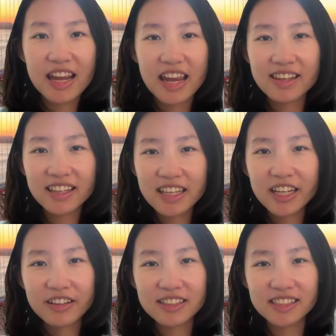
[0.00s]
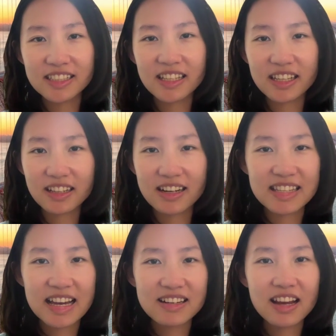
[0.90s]
And the key guarantee here
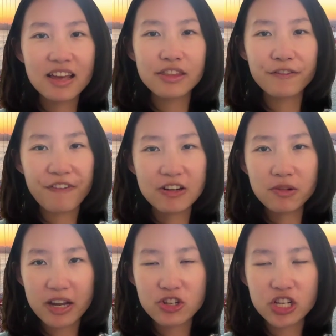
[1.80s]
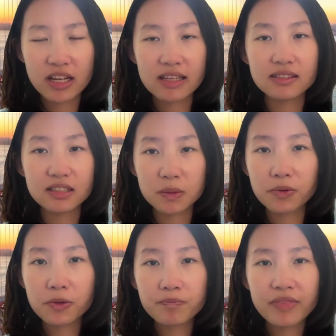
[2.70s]
is that the final matching is
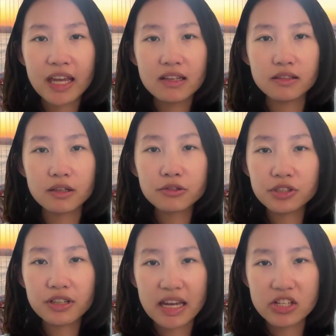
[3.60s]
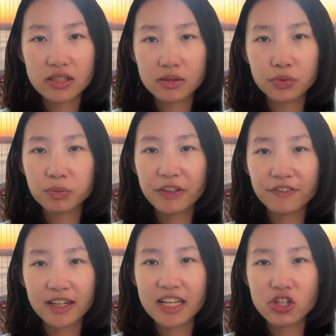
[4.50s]
stable. No two agents would
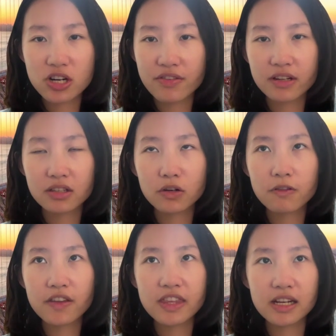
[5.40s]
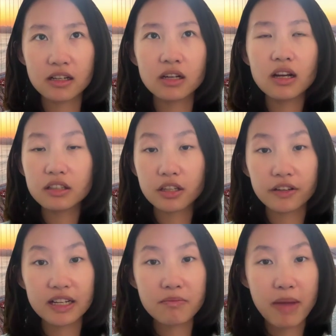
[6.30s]
prefer each other over their
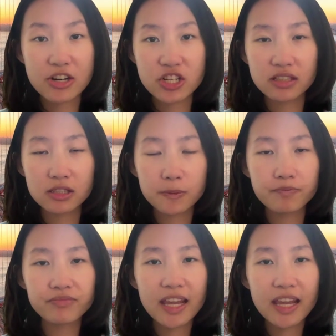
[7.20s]
current matches.